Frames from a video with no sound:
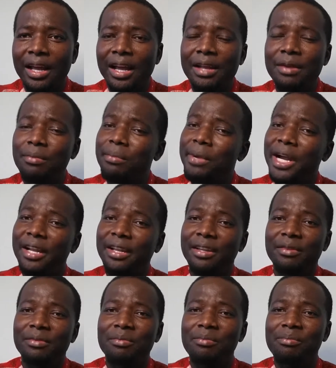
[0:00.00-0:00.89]
And
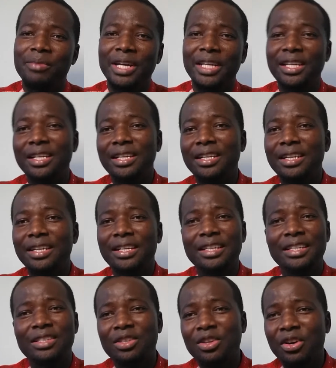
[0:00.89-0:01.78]
my money
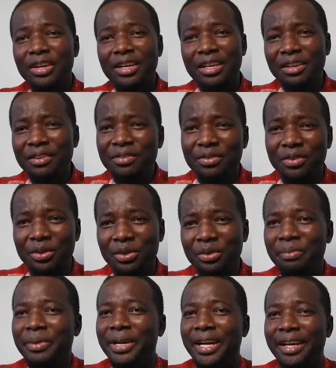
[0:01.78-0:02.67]
is not
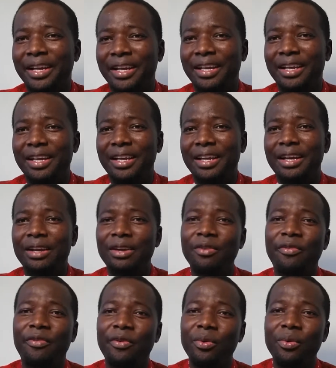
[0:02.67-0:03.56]
evil, my.
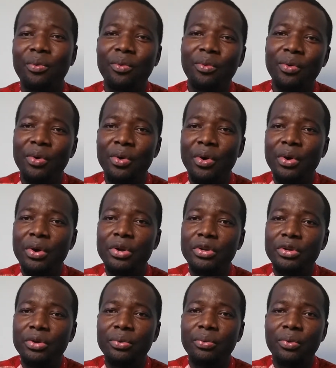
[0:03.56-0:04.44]
If you
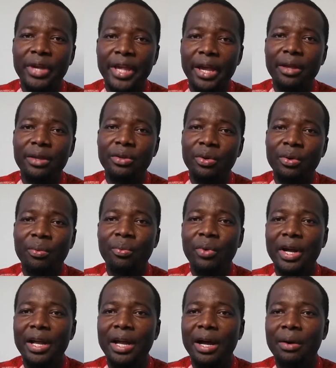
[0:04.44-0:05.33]
you get your
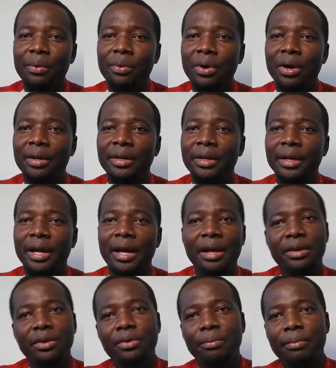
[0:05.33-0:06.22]
way around it
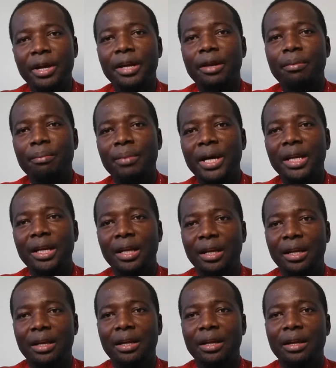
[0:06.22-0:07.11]
and you make
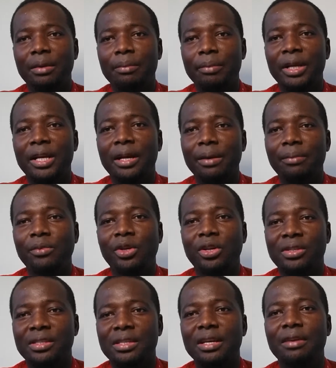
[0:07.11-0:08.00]
money, become
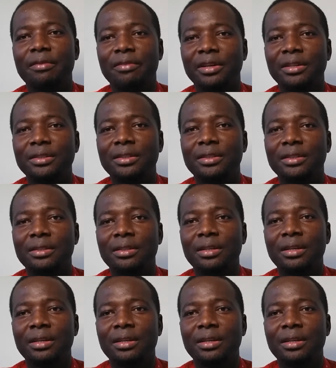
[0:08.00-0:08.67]
your servant,